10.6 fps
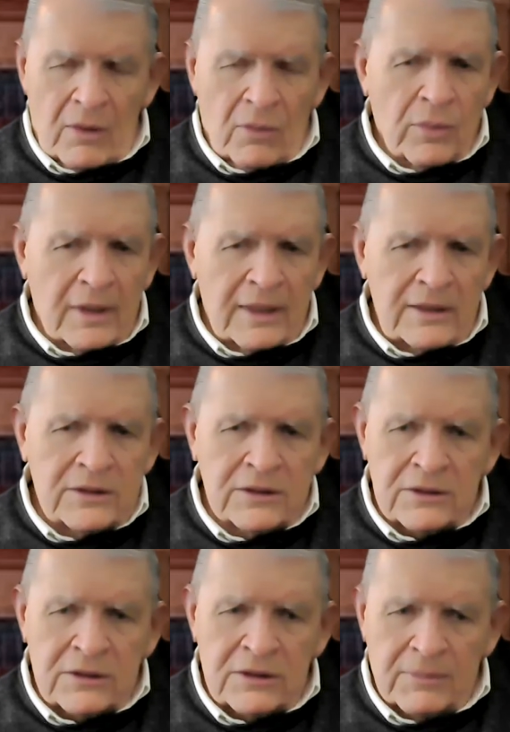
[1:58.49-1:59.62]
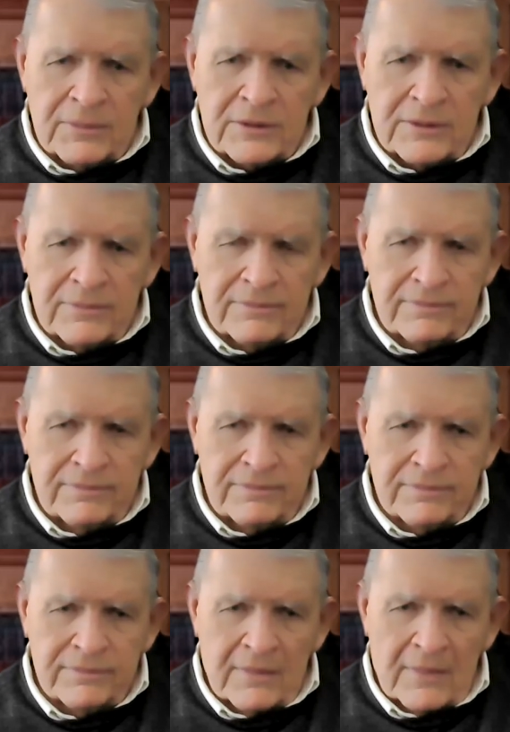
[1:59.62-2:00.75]
relationships
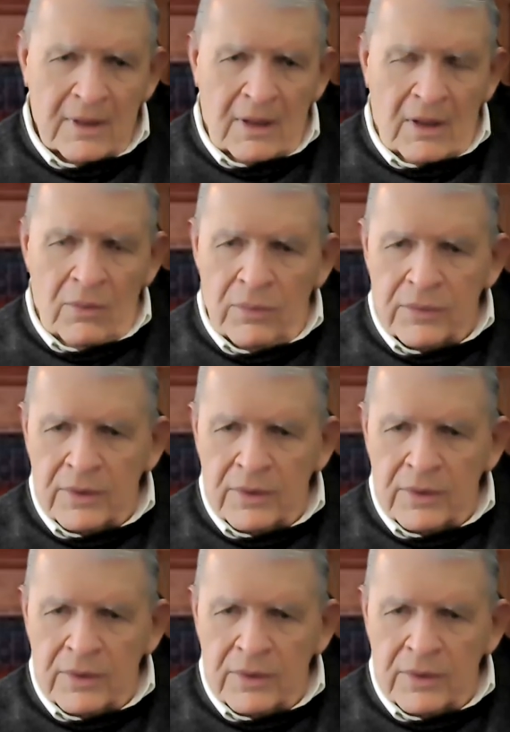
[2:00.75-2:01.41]
with